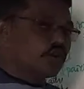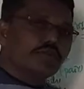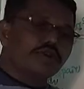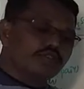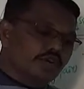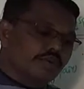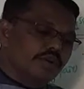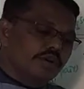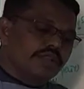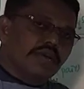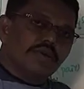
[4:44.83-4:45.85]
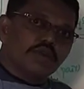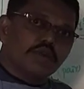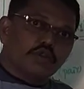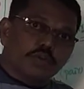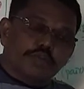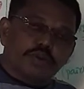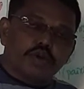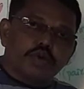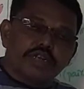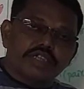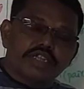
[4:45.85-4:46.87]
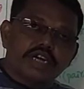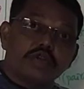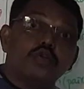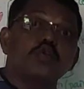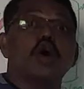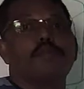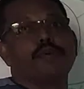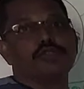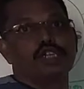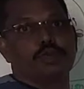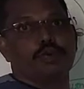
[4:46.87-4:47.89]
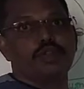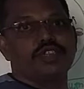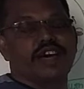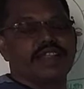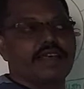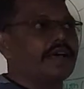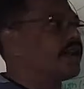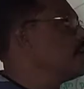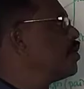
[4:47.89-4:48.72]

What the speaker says: chromosome, they will group towards the two opposite poles are there.